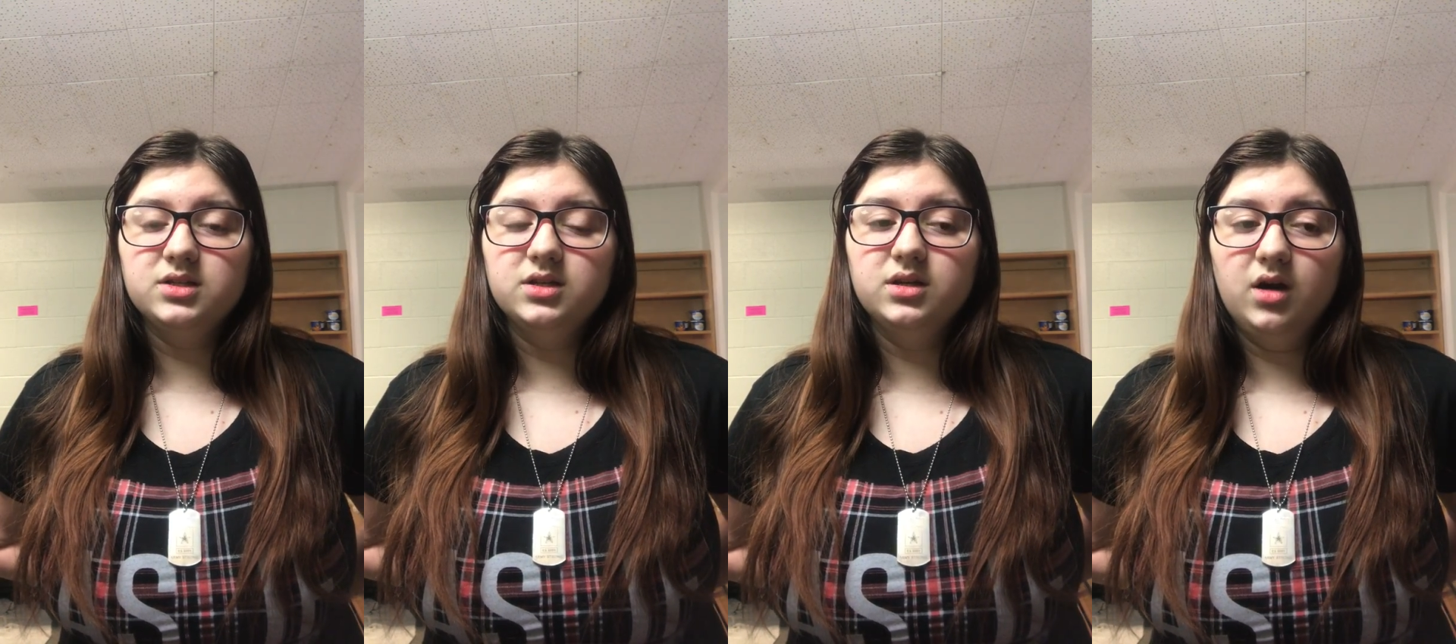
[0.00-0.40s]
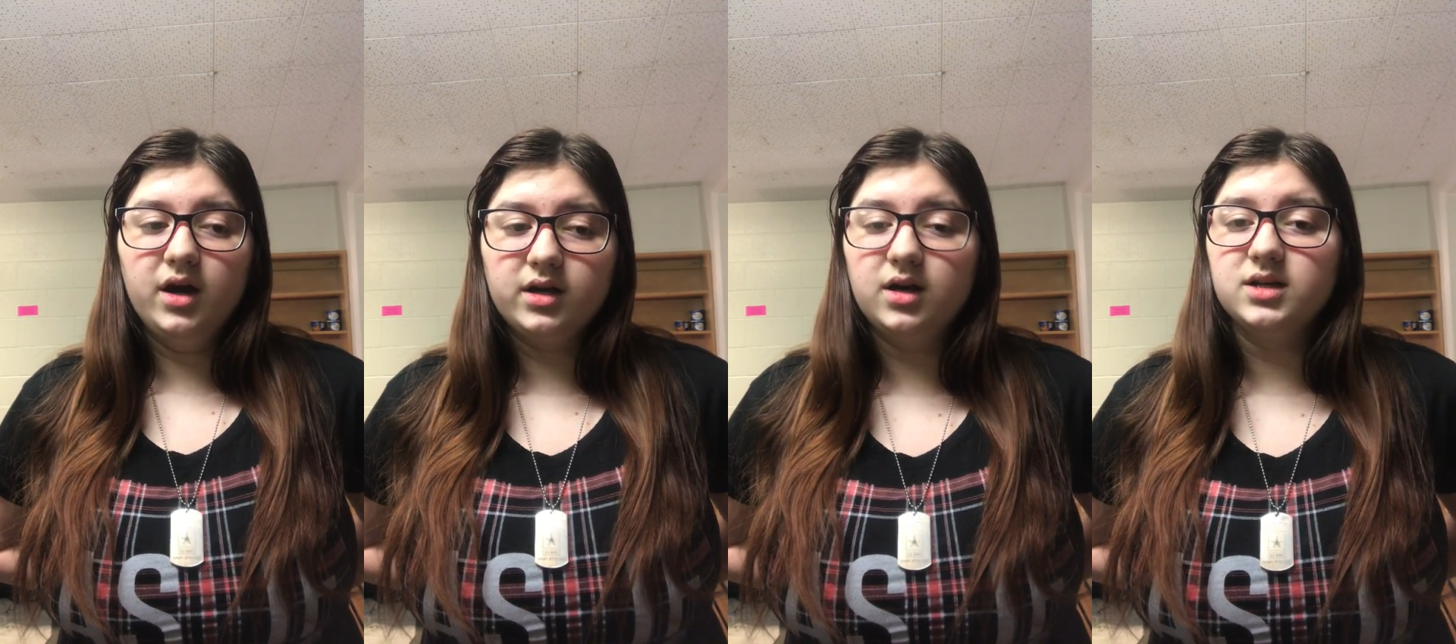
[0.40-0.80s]
to
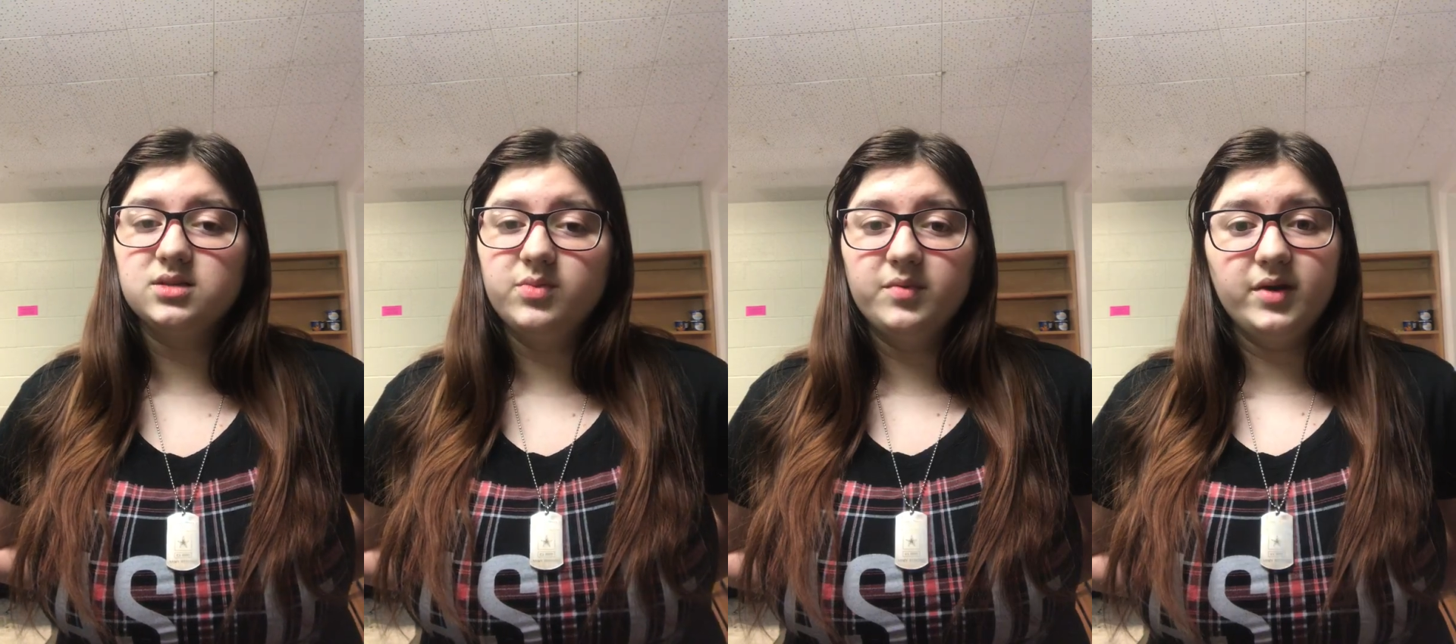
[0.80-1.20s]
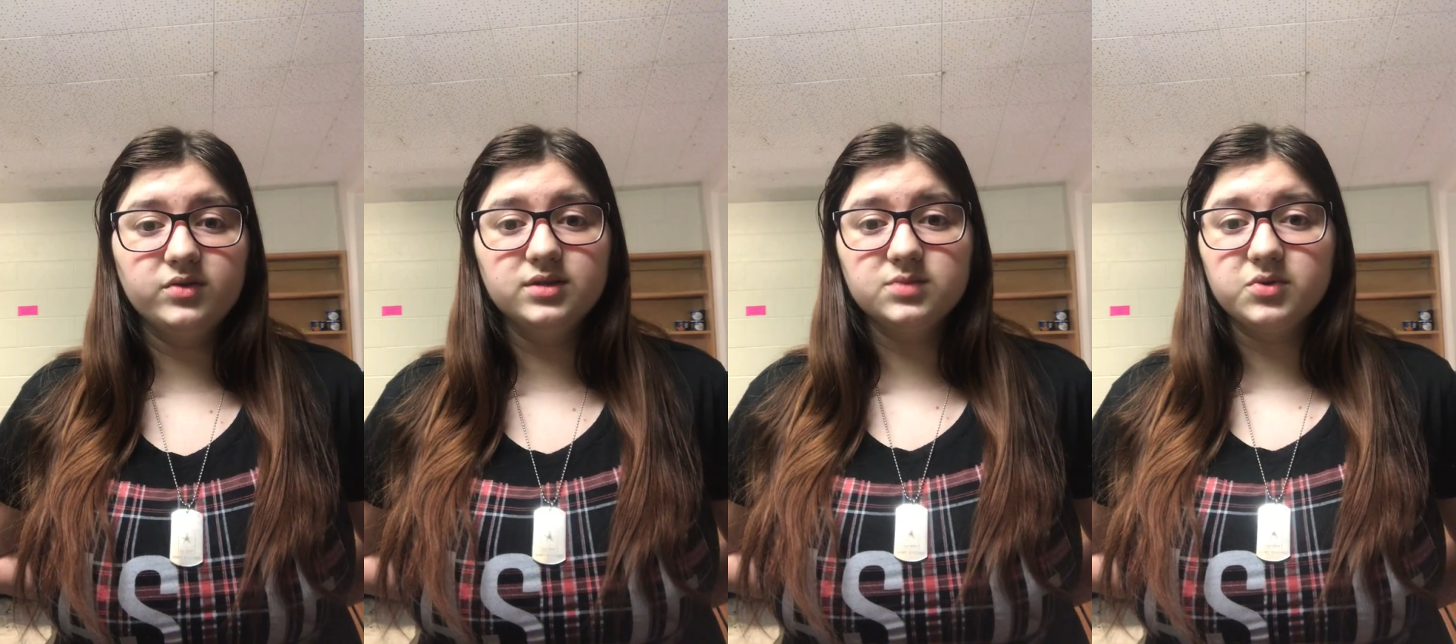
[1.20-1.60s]
not gossip
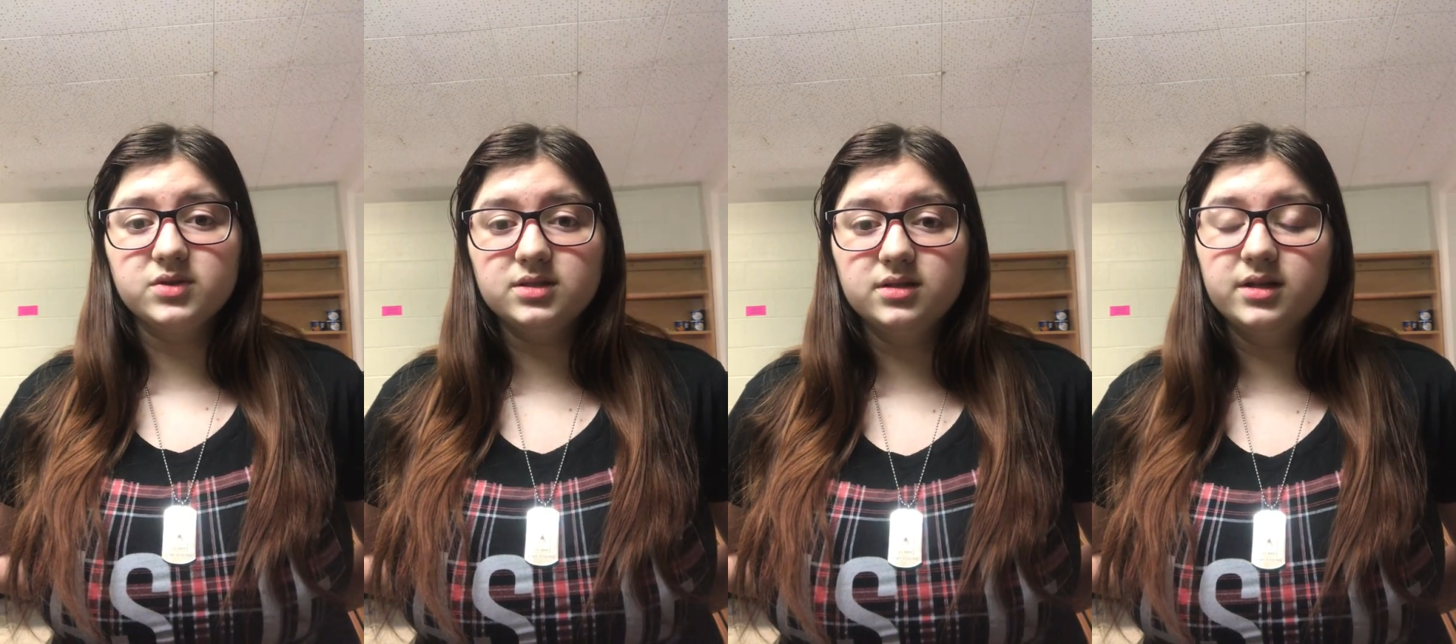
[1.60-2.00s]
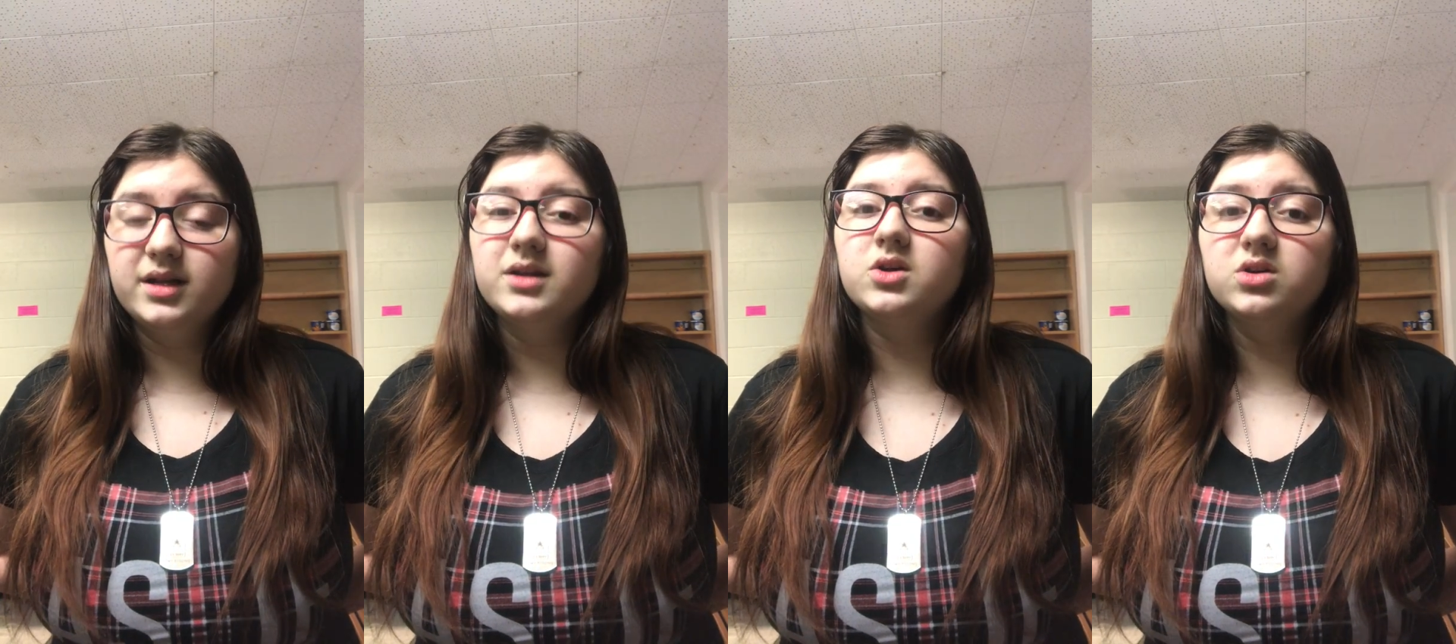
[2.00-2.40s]
about this person. And
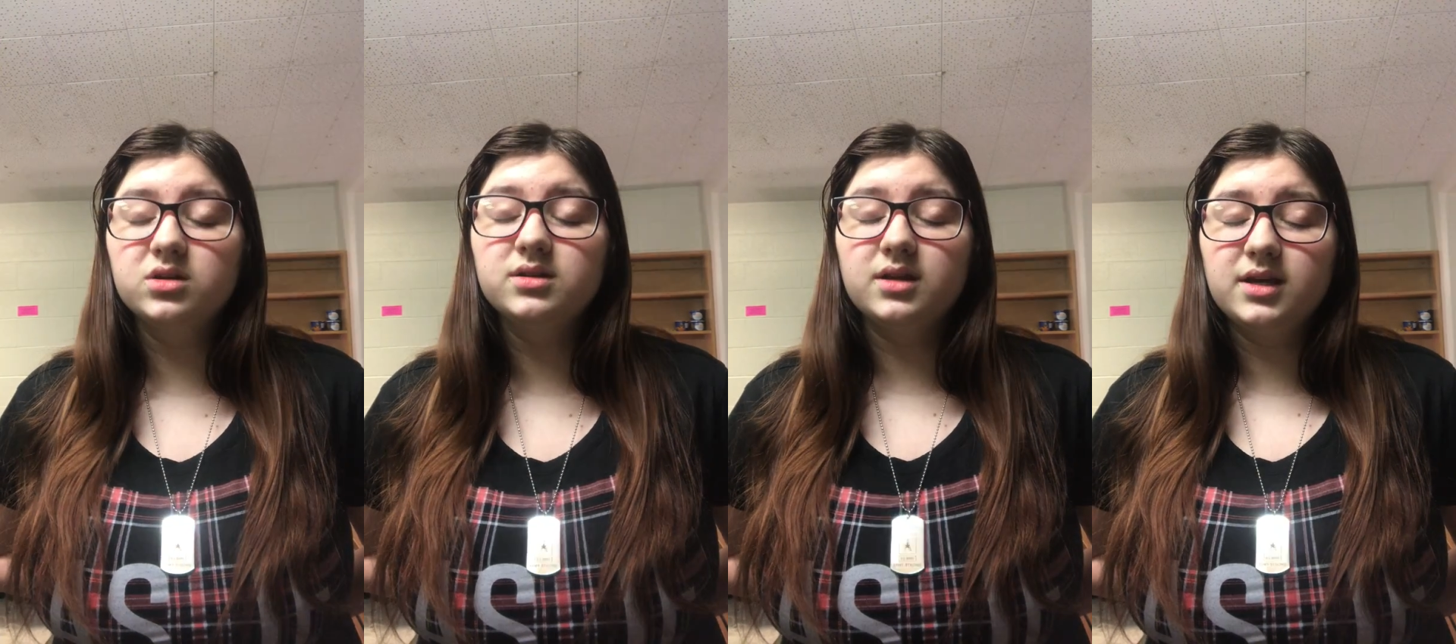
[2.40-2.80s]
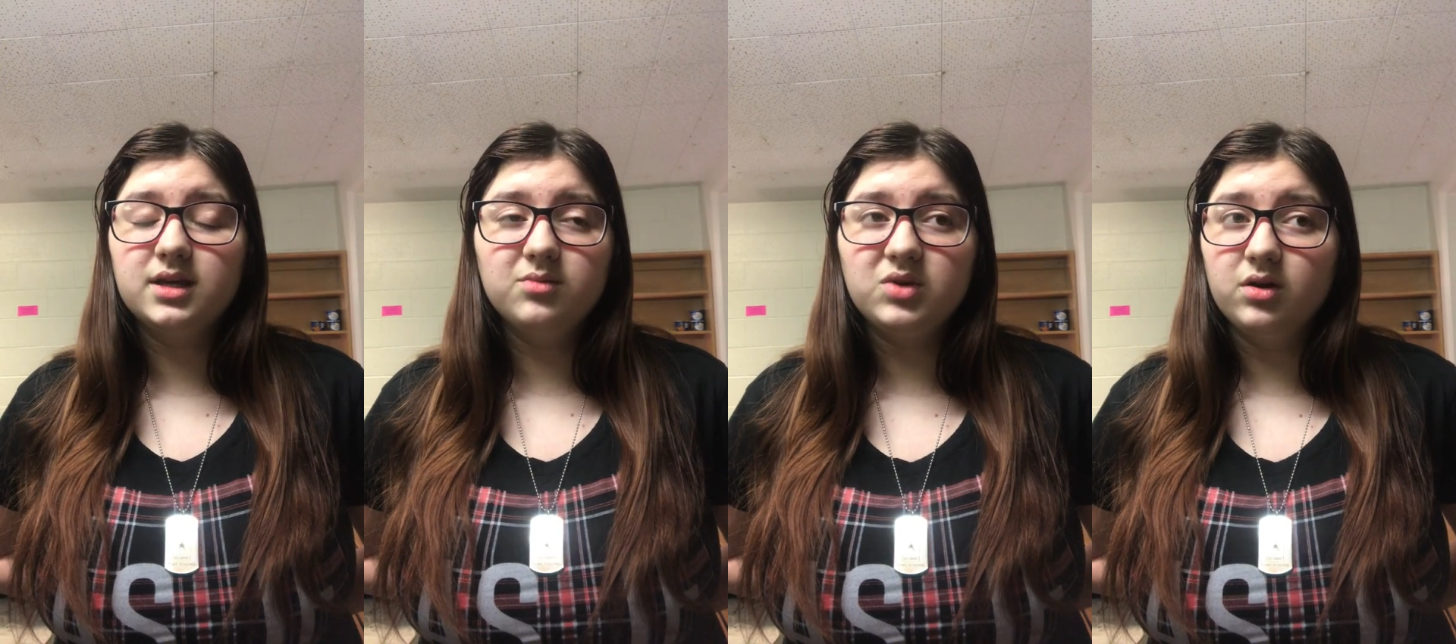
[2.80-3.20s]
it
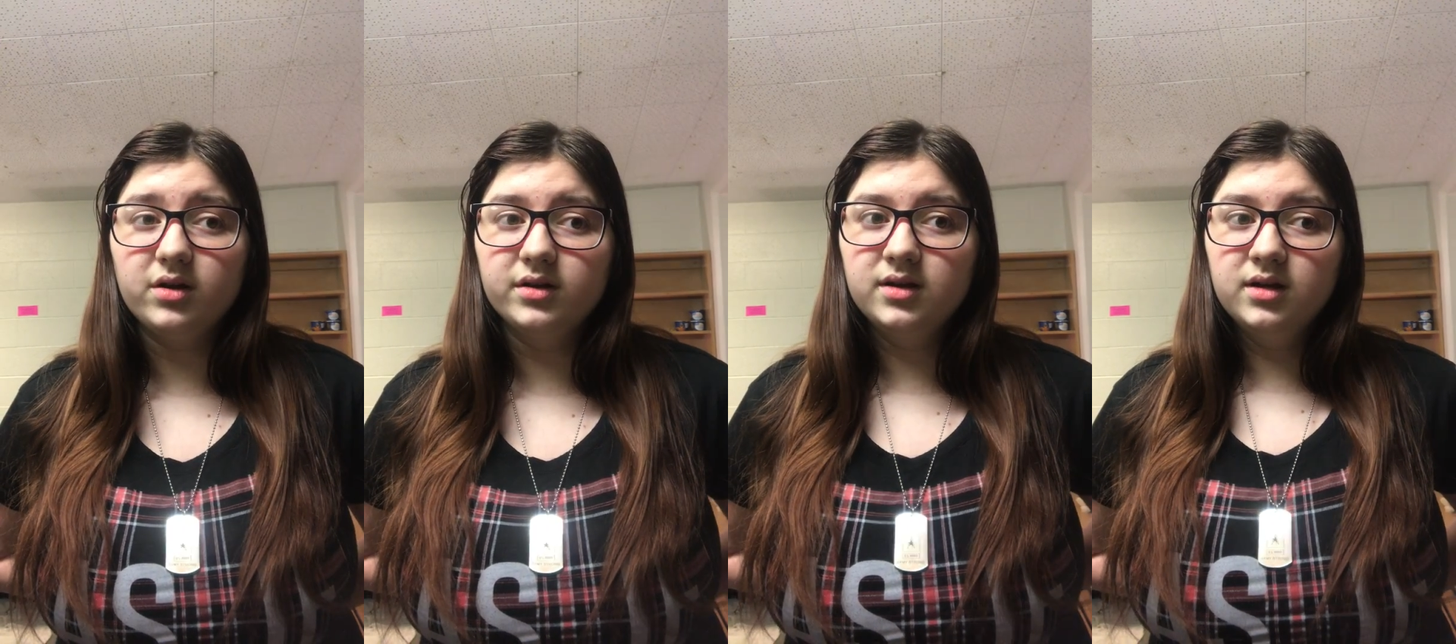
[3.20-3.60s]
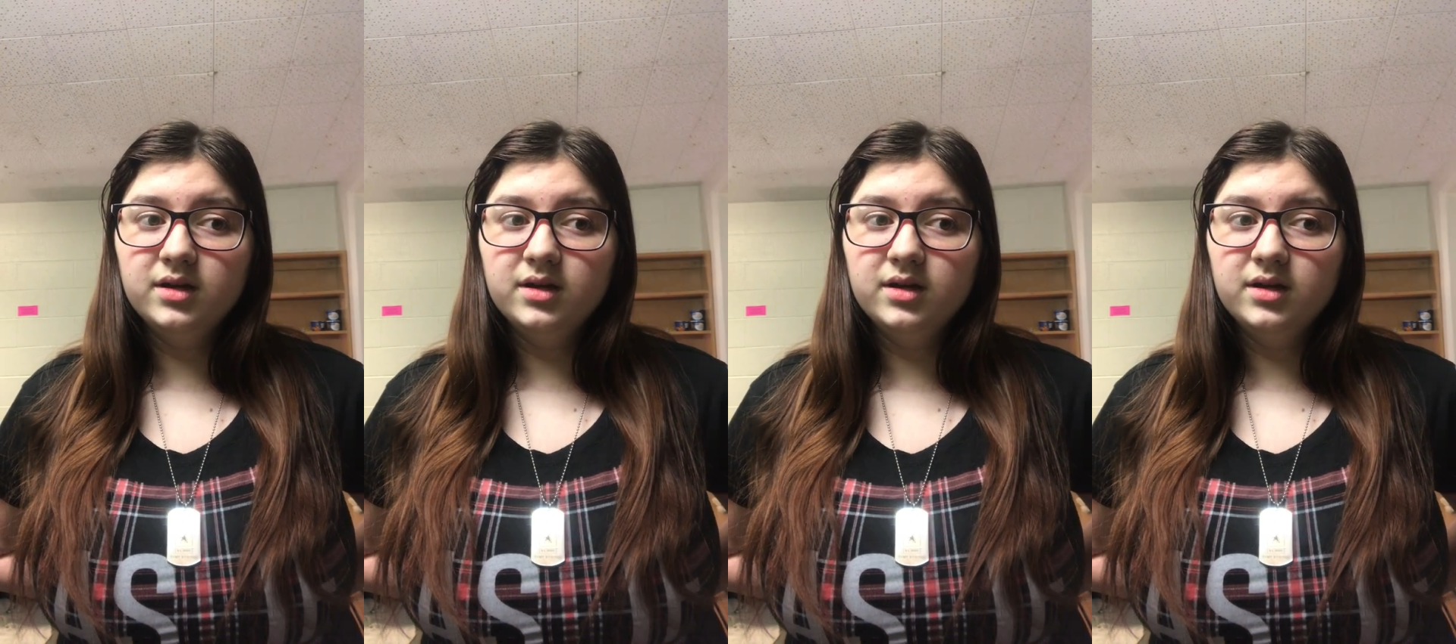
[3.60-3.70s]
can be hard.